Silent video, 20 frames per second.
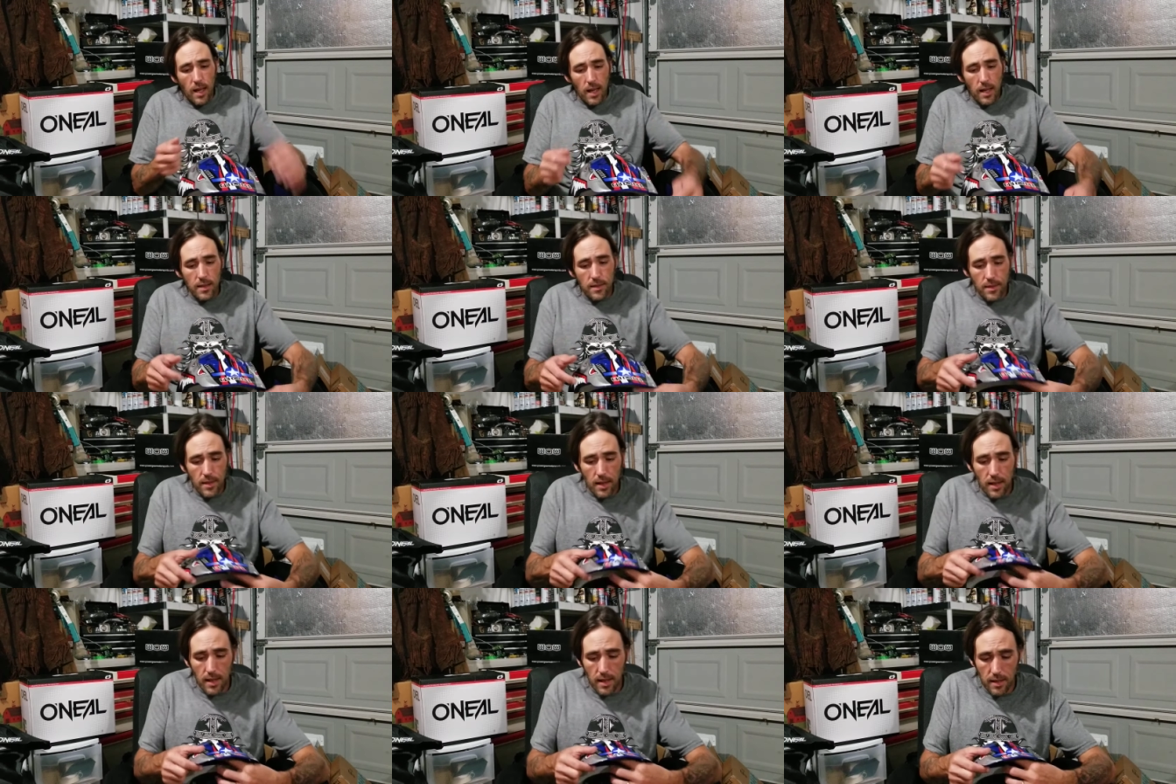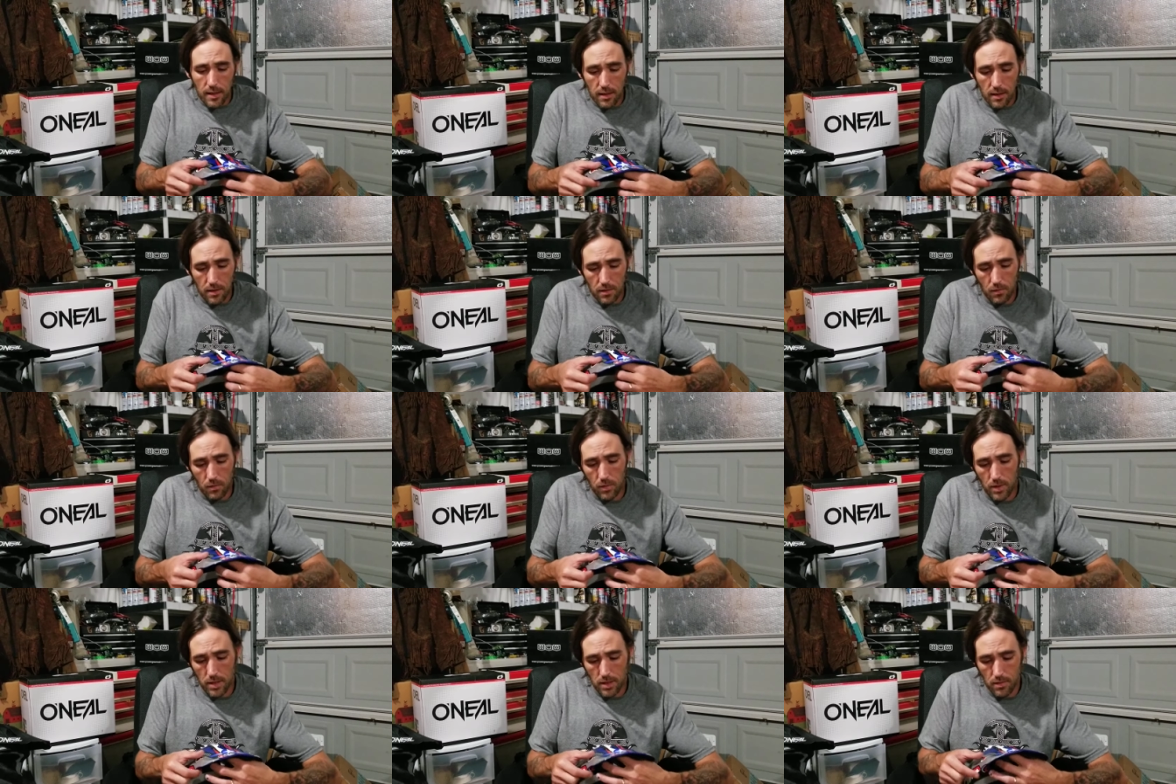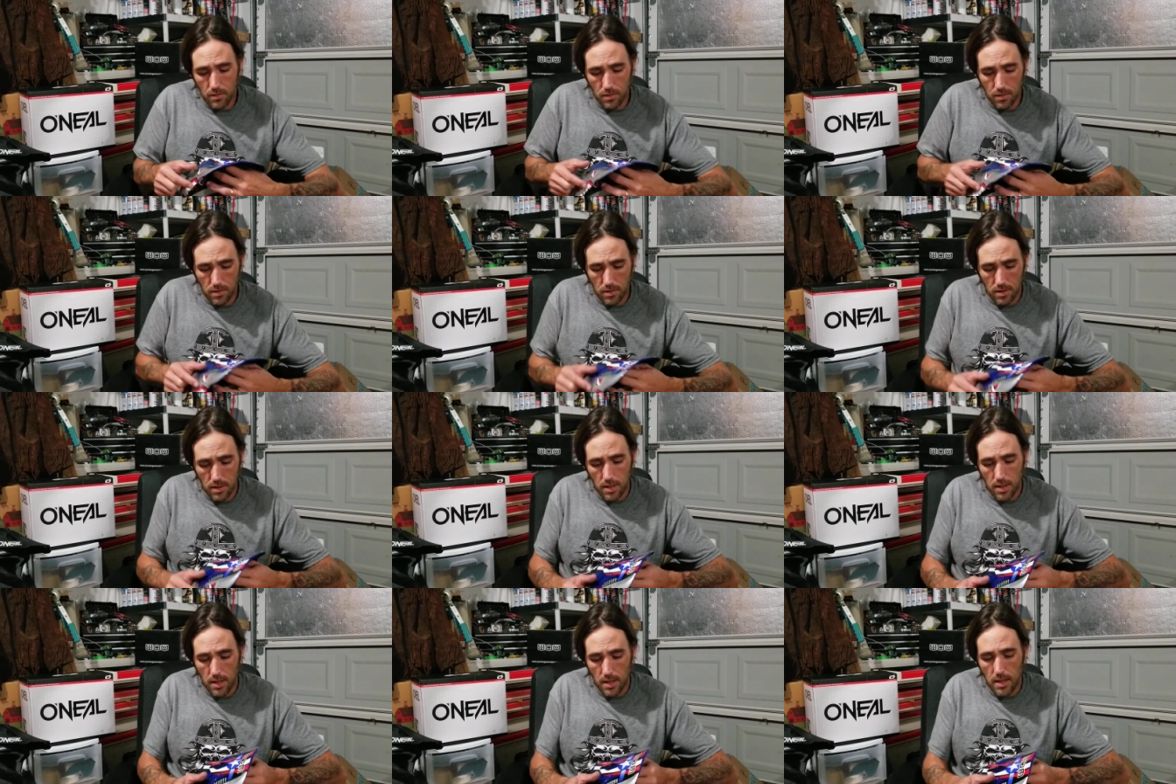thought, well,
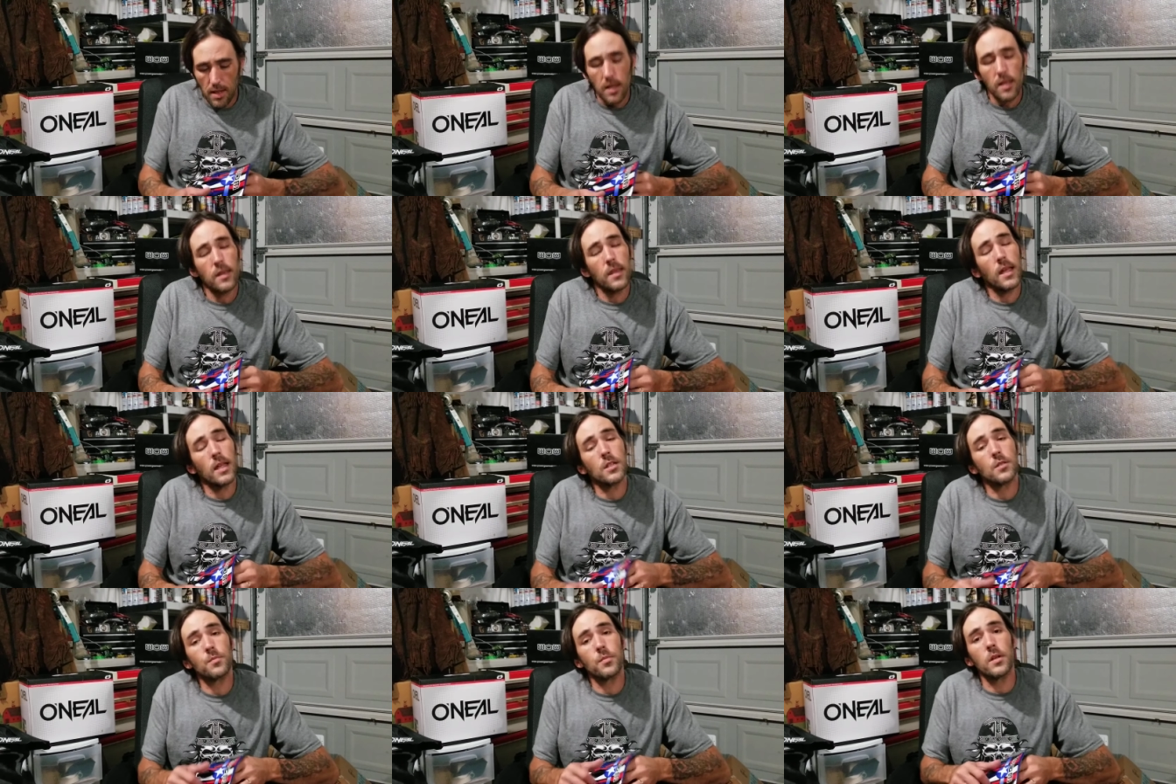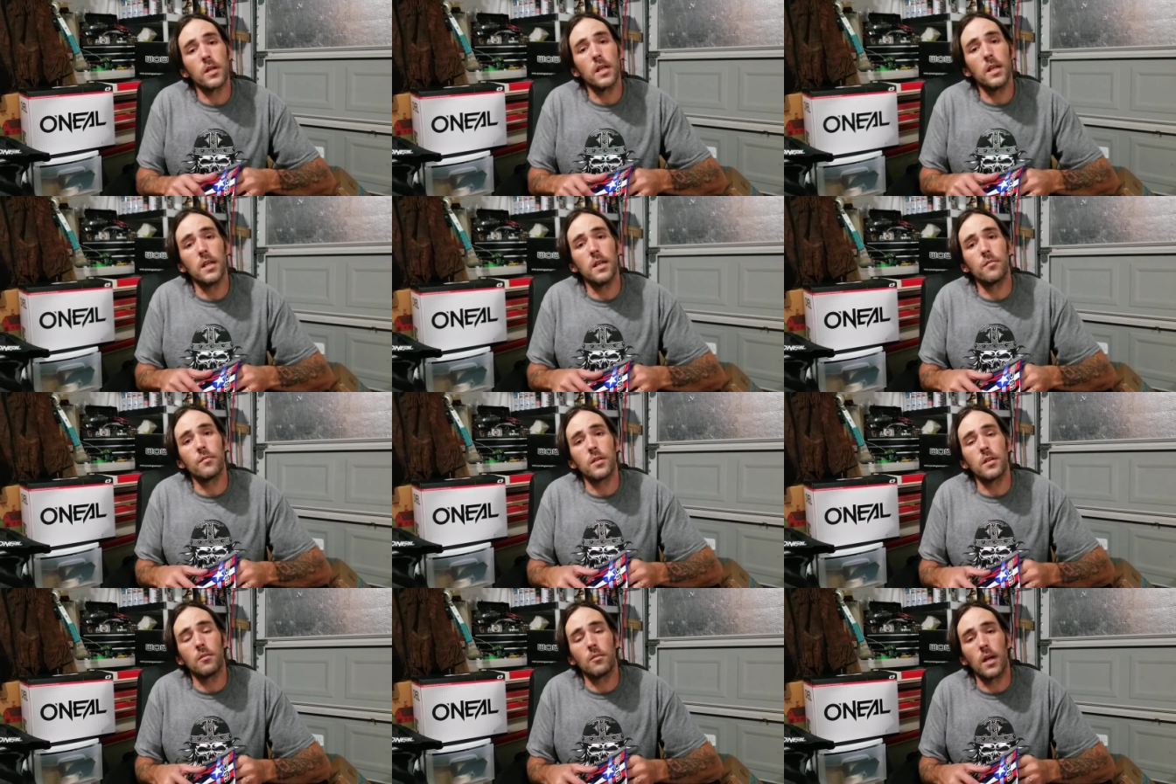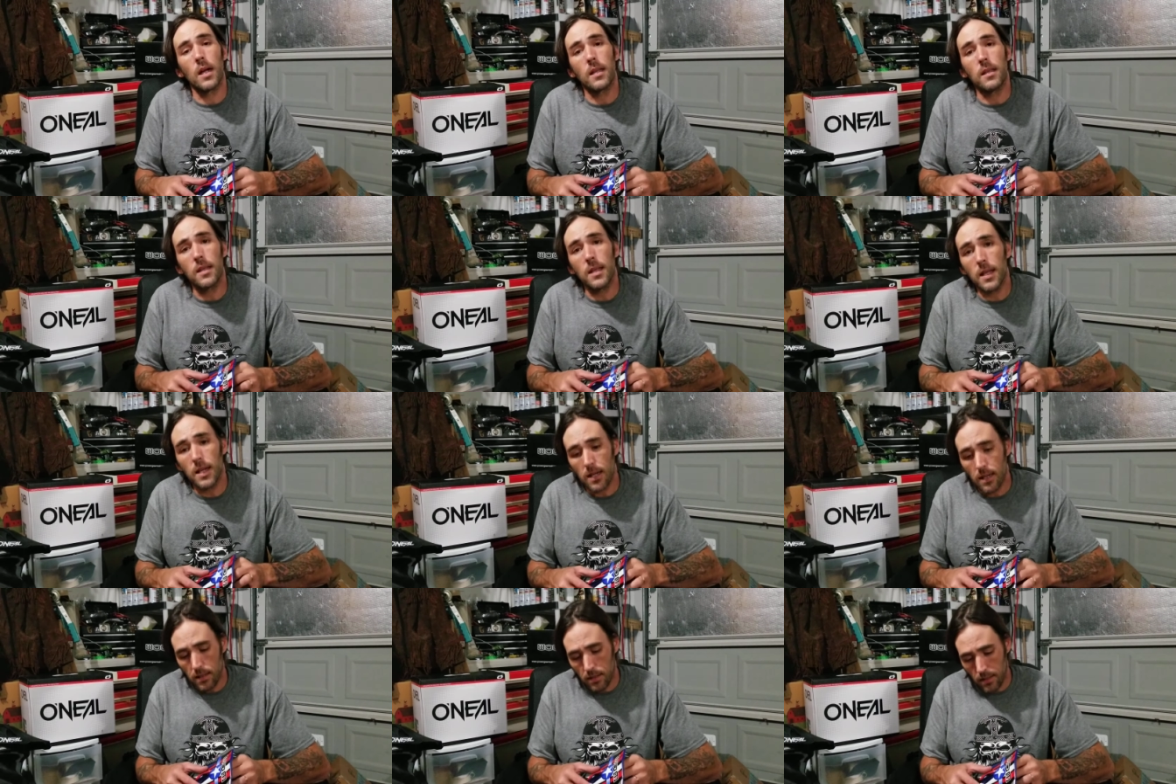that's pretty nifty right
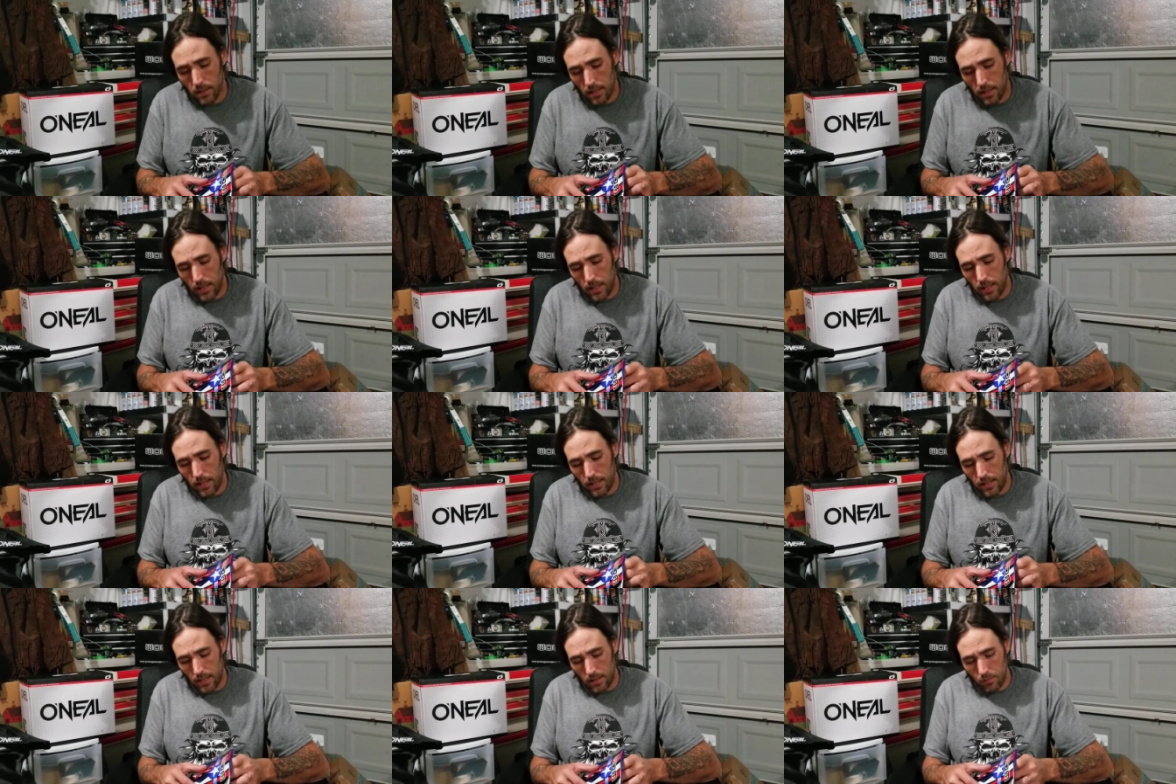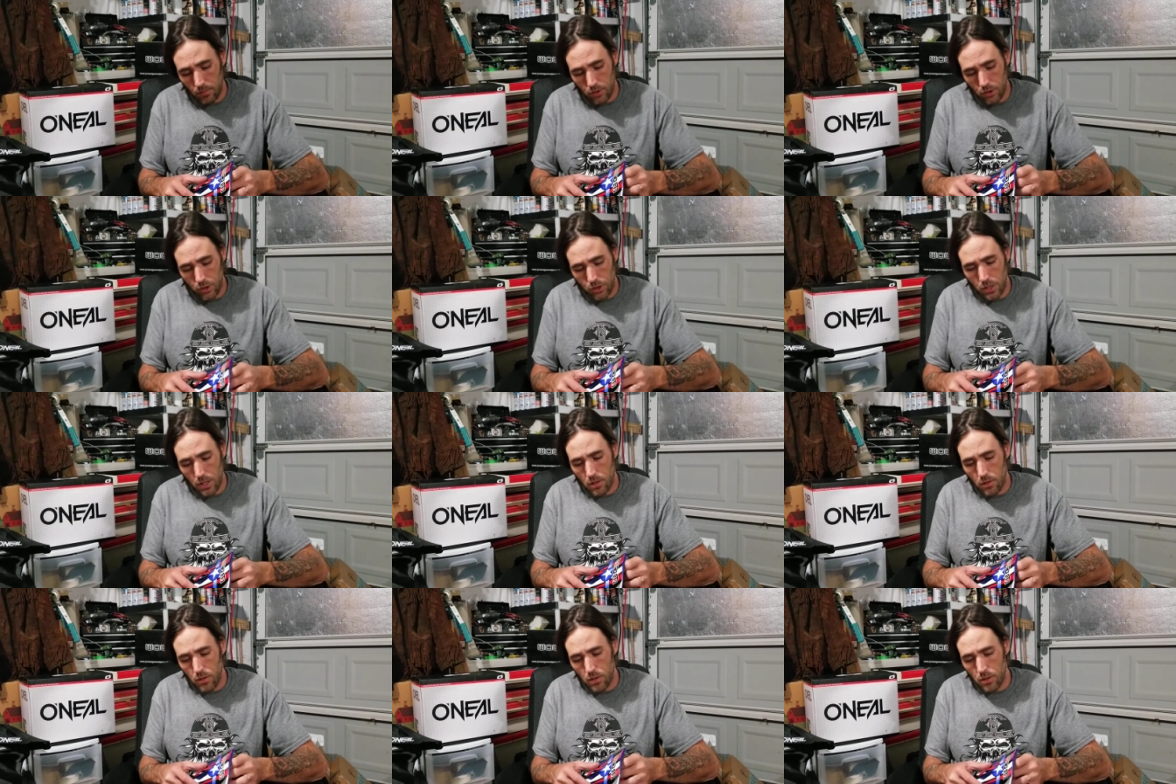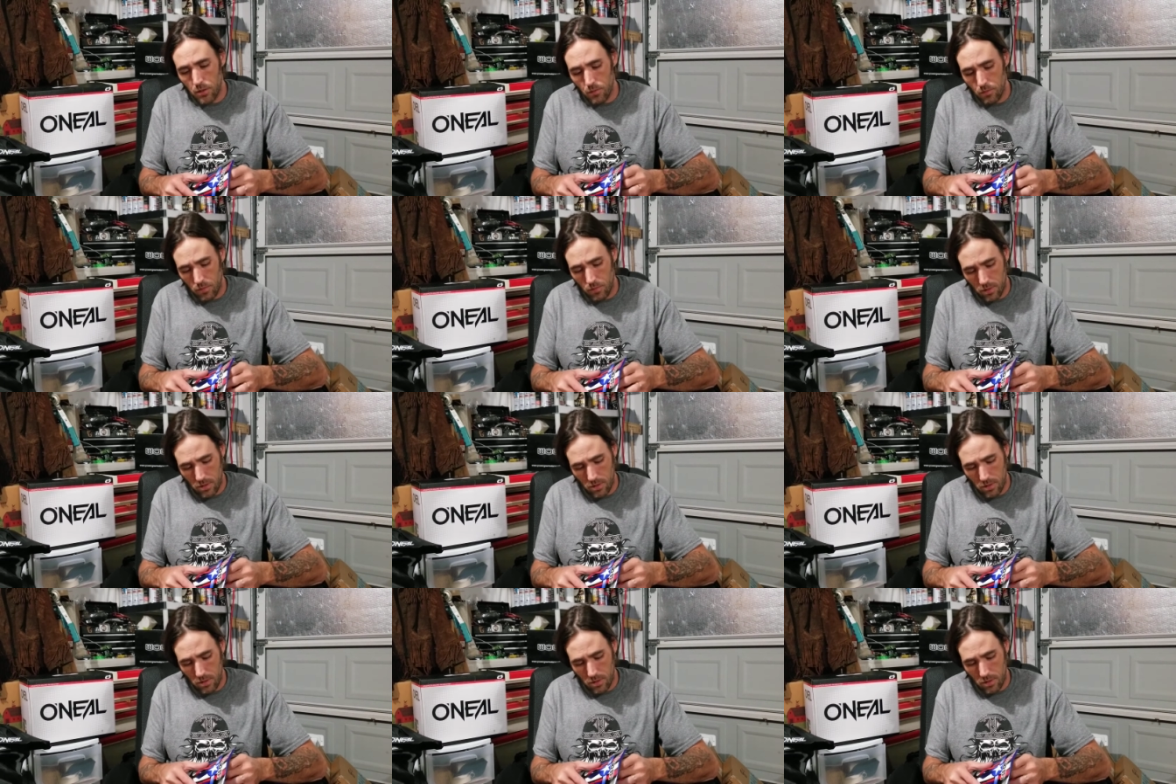there. And I will show you